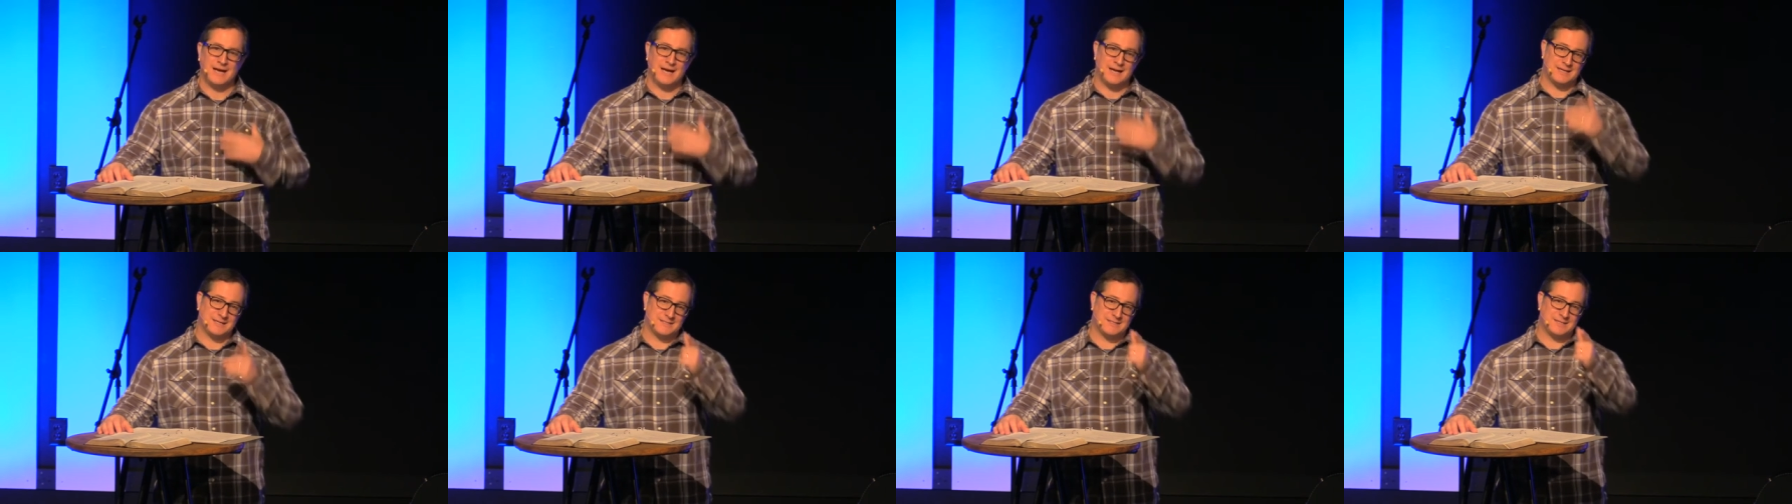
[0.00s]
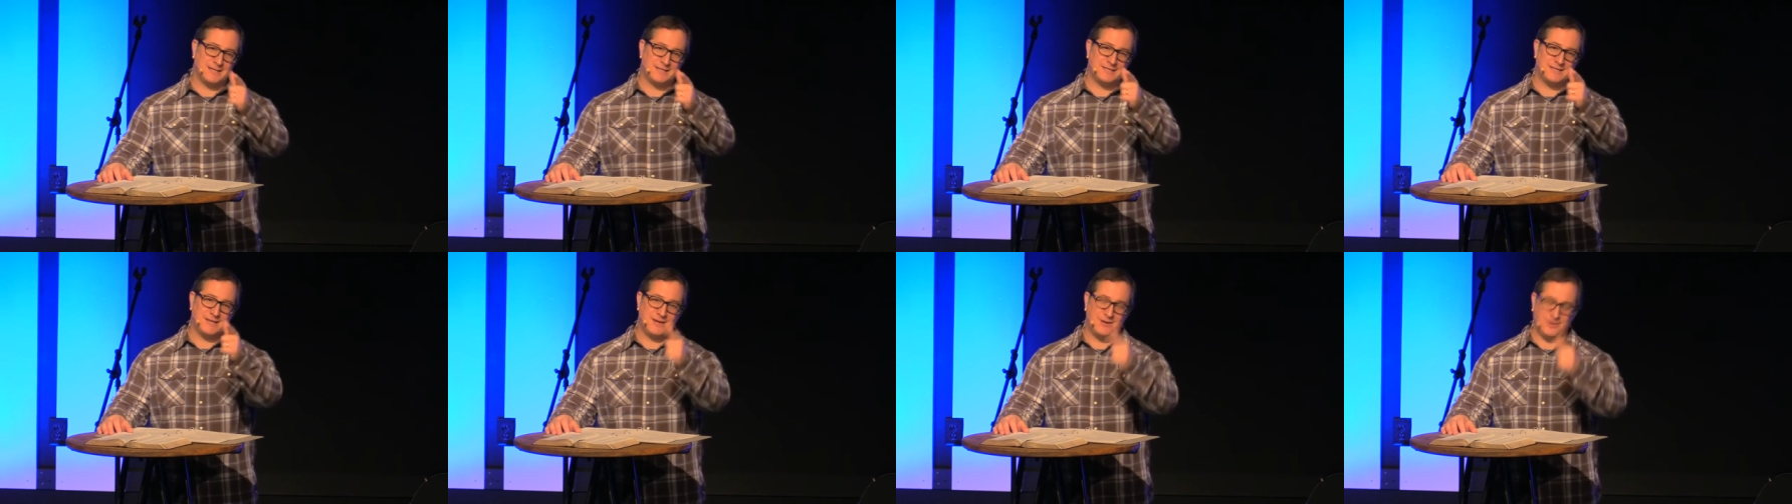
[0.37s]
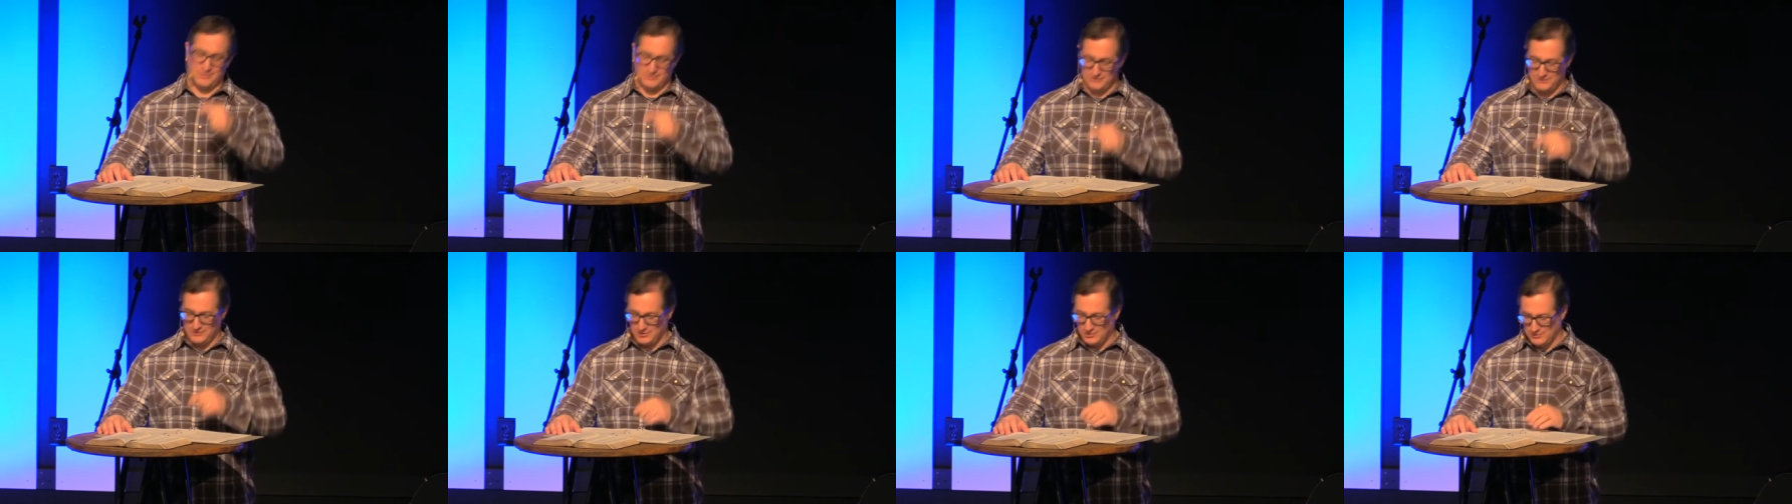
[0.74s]
I could take
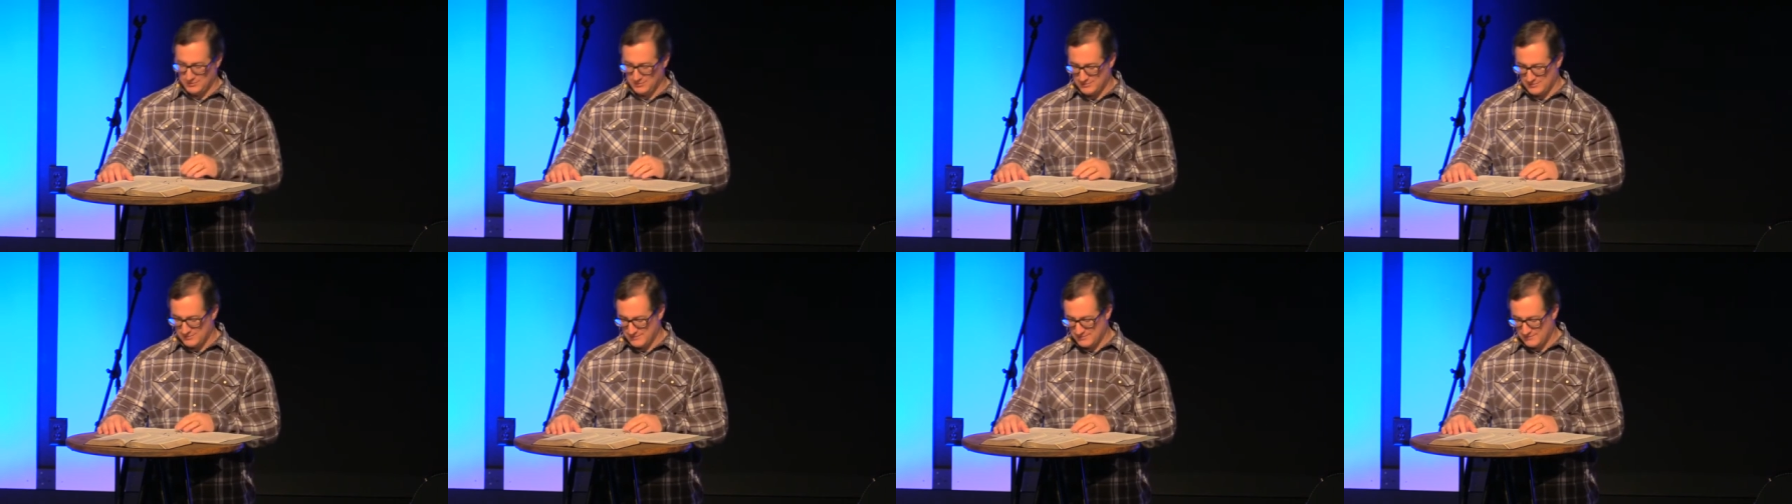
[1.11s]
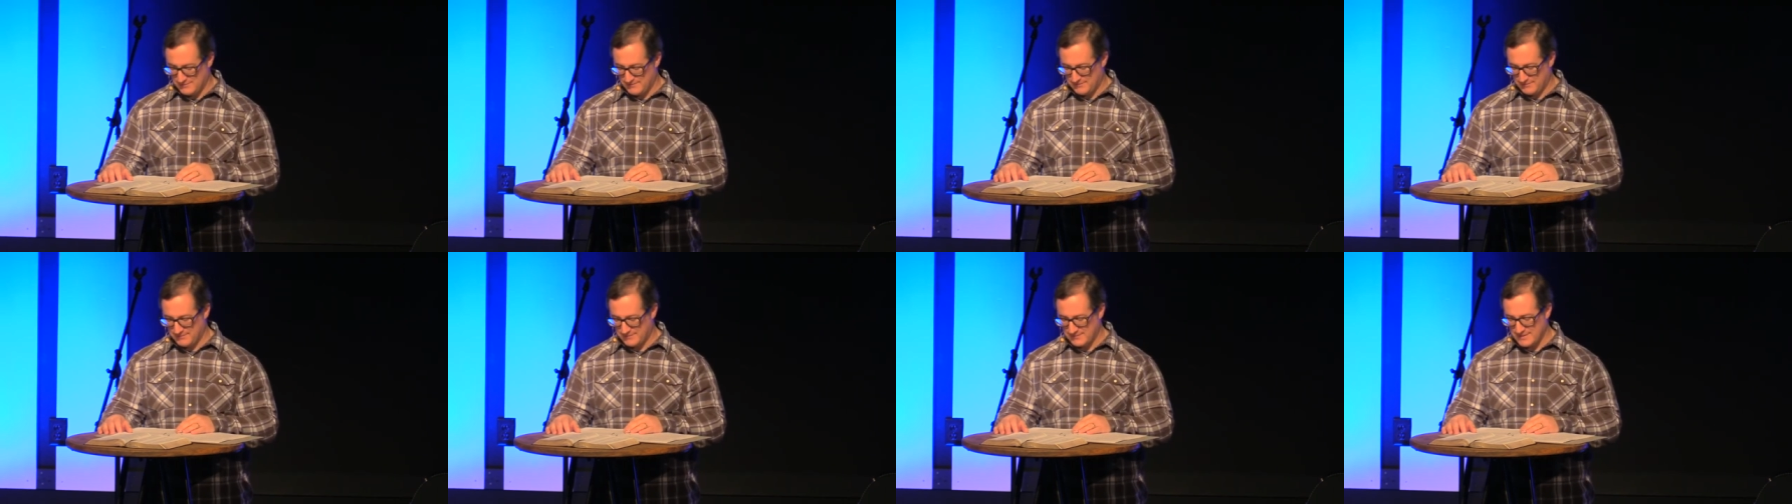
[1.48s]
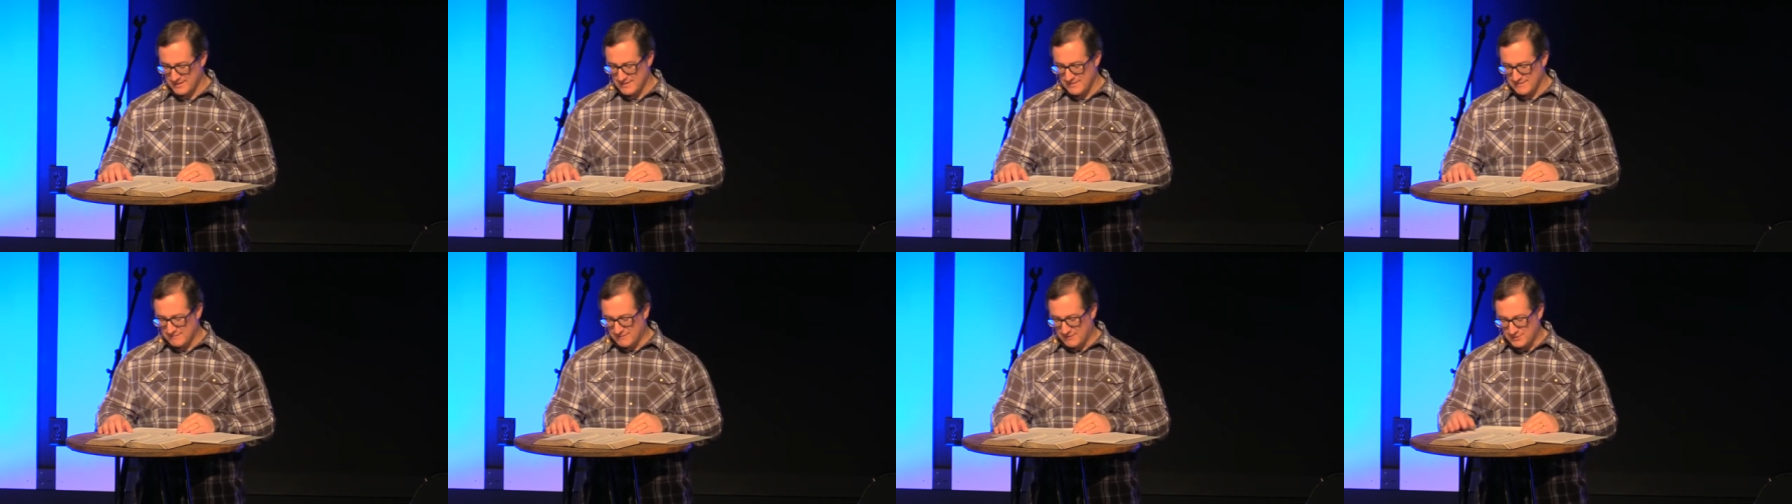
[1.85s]
care of you.
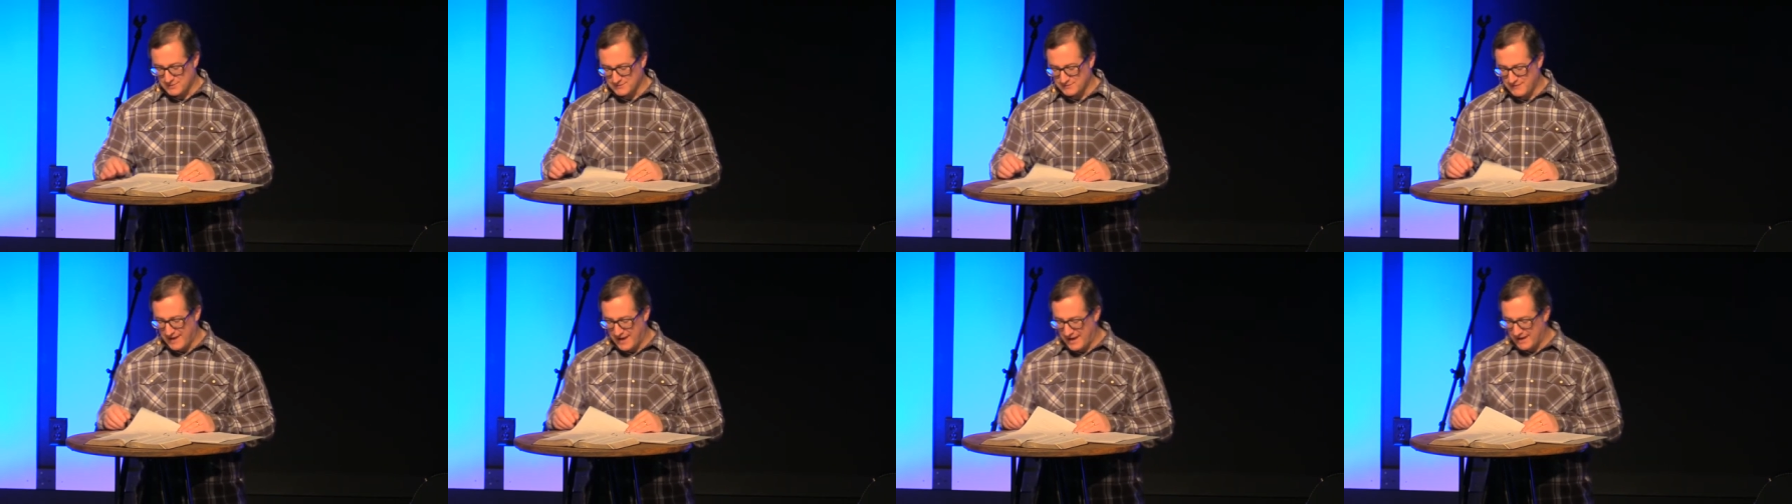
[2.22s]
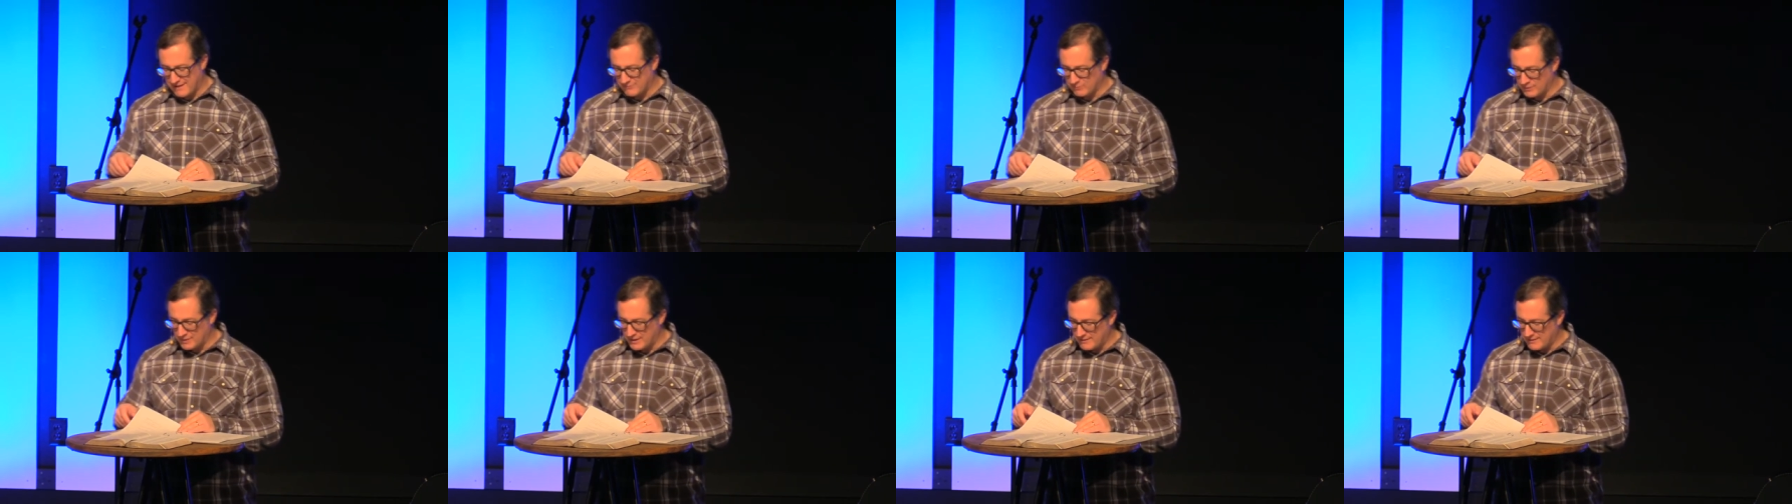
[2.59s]
Verse 5,